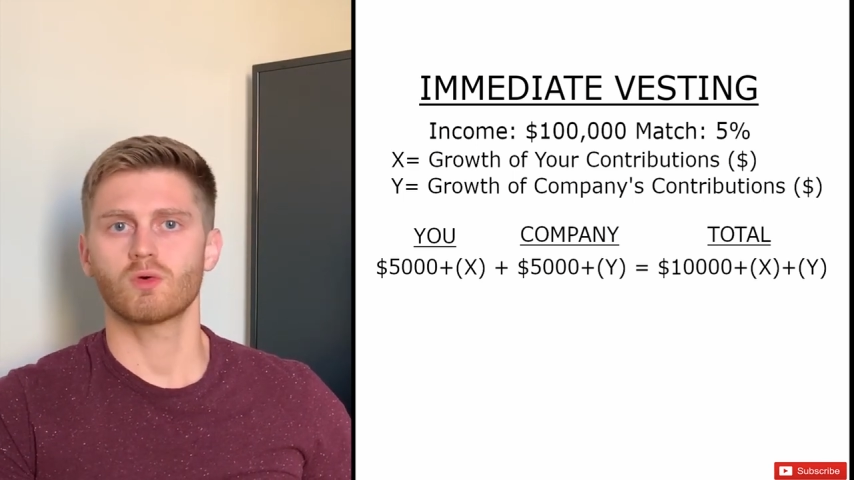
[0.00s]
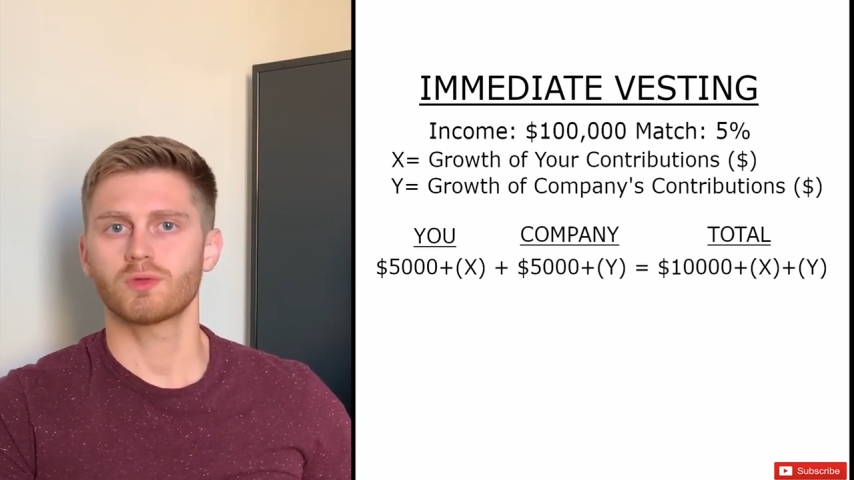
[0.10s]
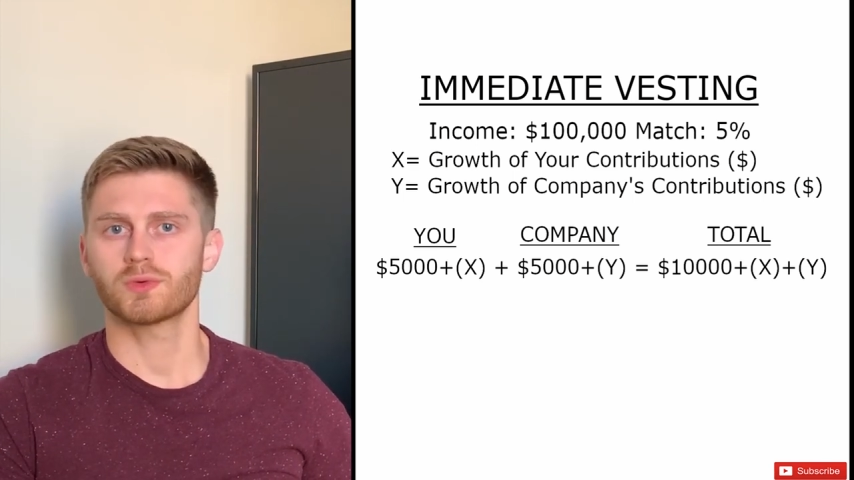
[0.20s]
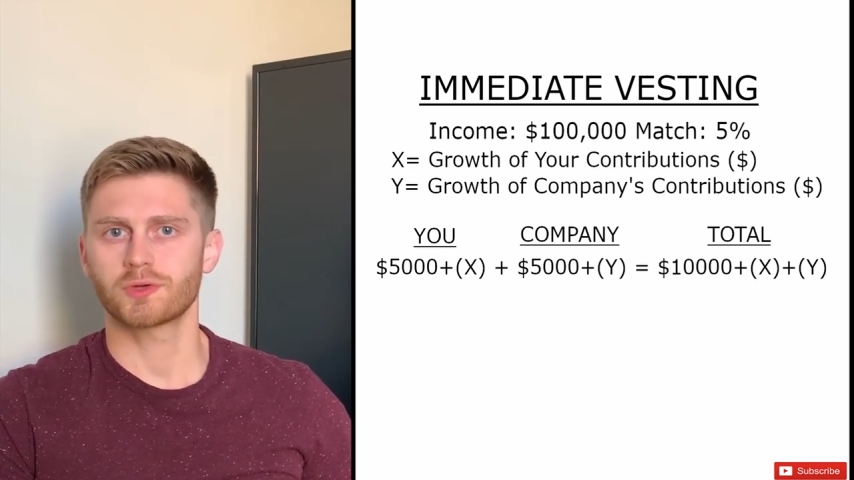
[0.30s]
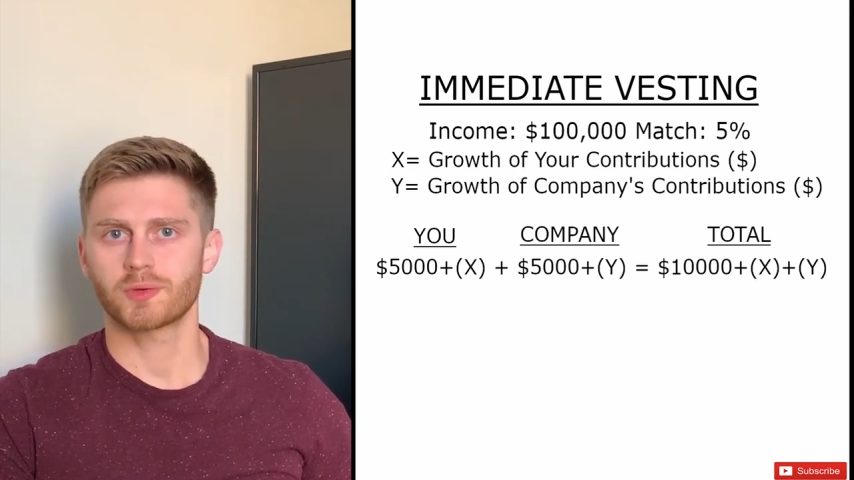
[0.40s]

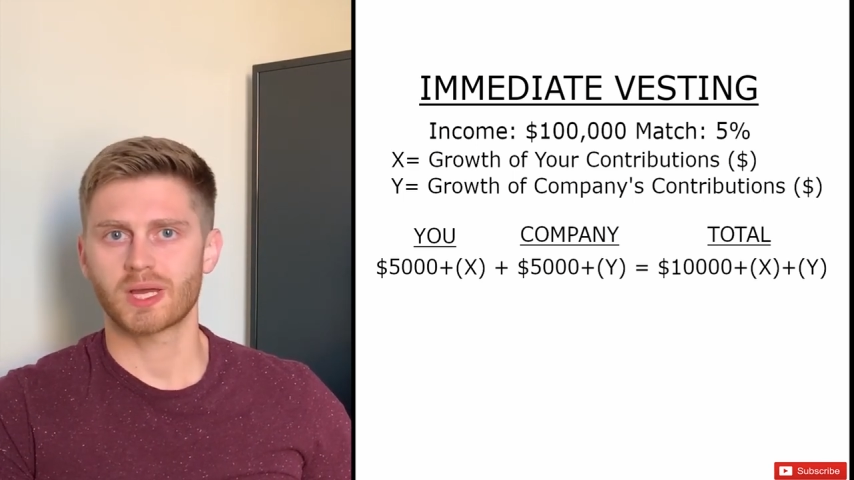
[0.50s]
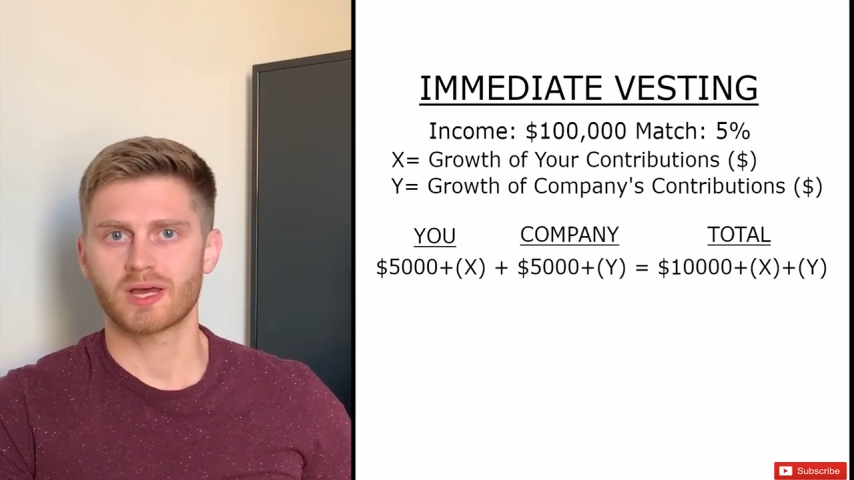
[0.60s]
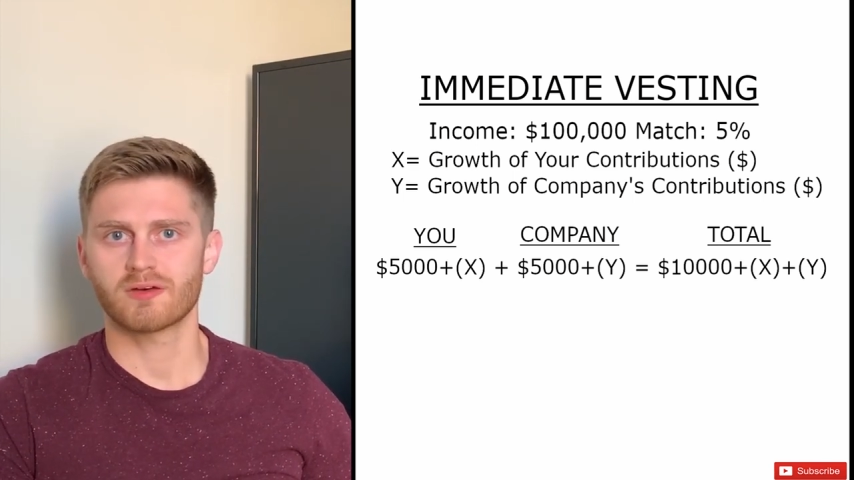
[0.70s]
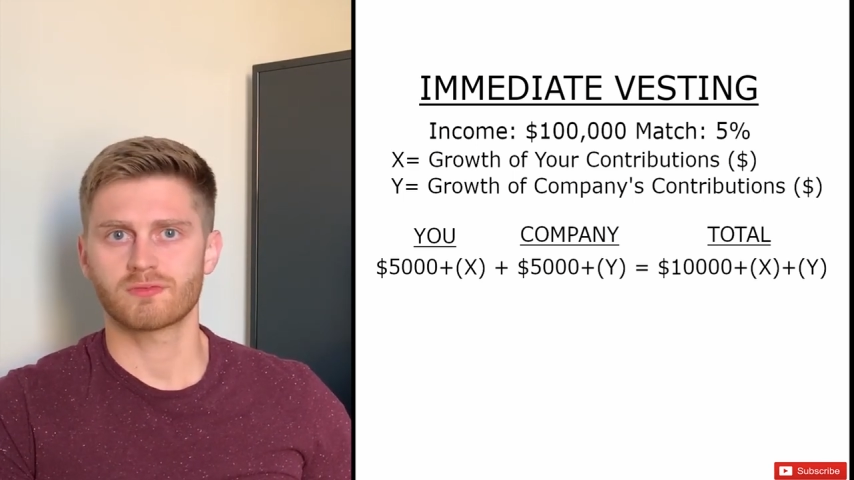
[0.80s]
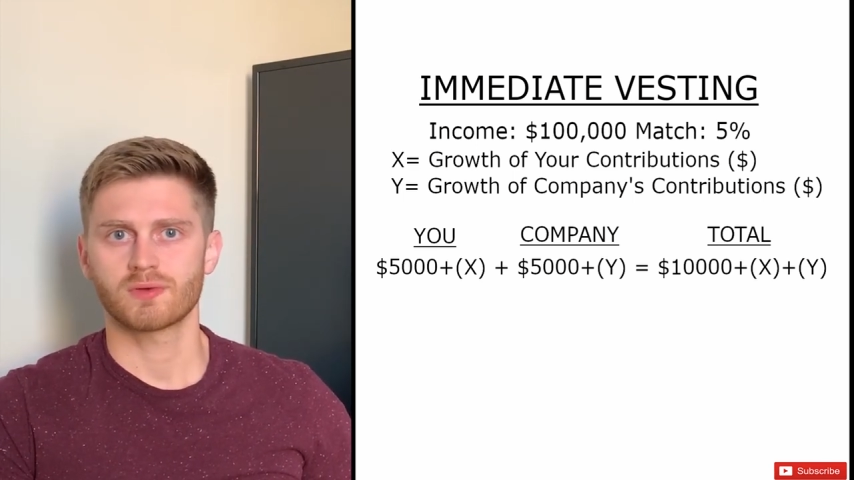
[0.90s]
only will you
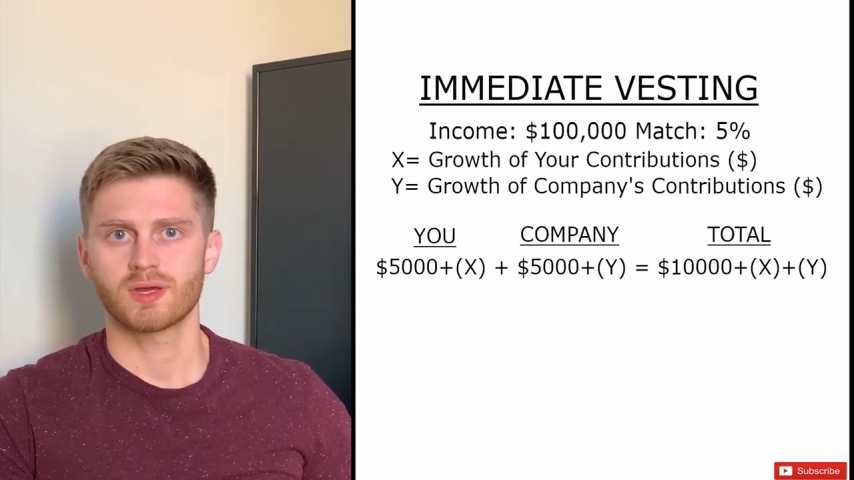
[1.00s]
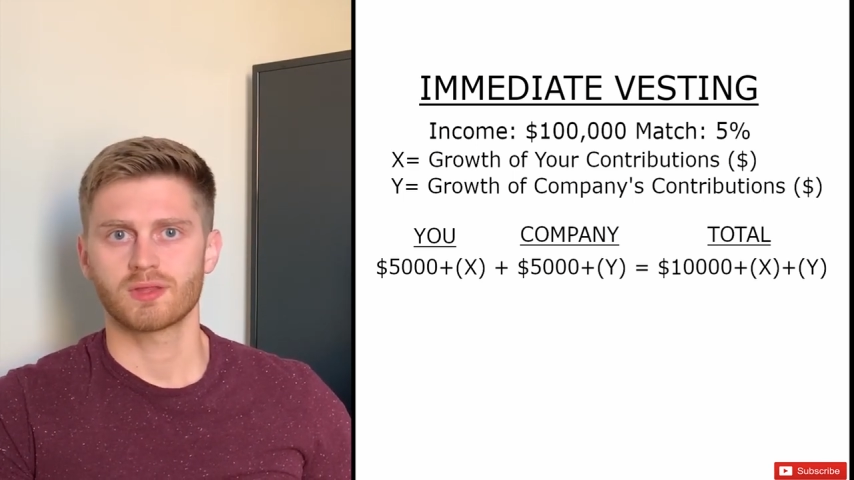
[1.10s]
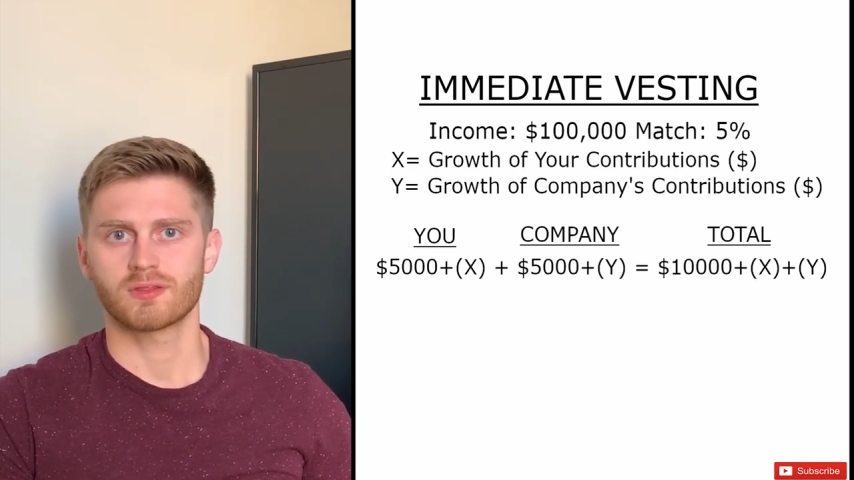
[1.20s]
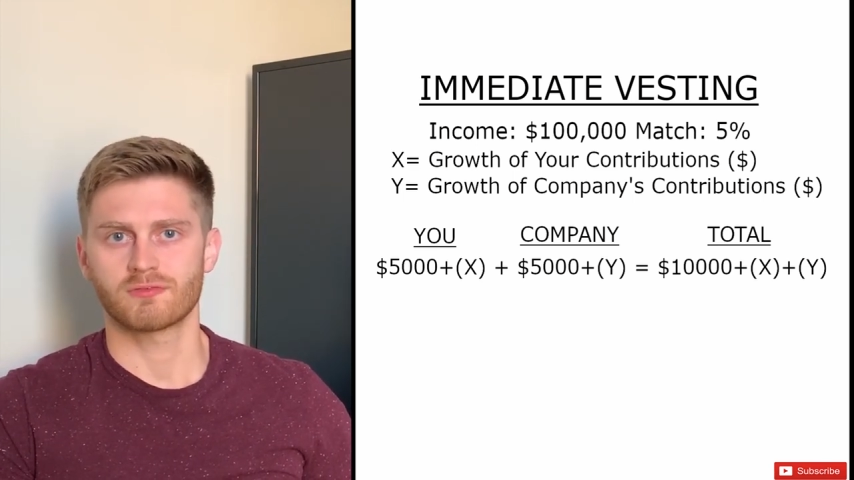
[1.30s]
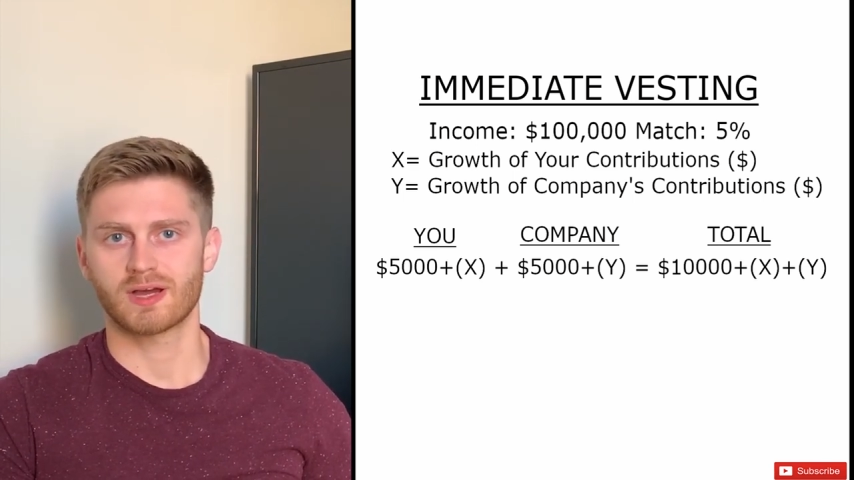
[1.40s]
have the